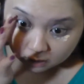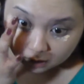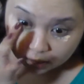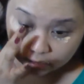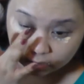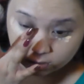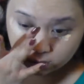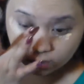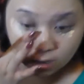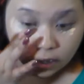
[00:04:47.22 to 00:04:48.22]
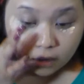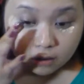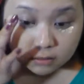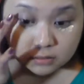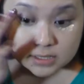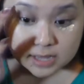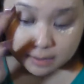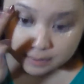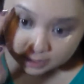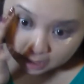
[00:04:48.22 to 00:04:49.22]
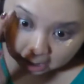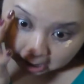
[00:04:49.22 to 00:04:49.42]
and I'll dab it.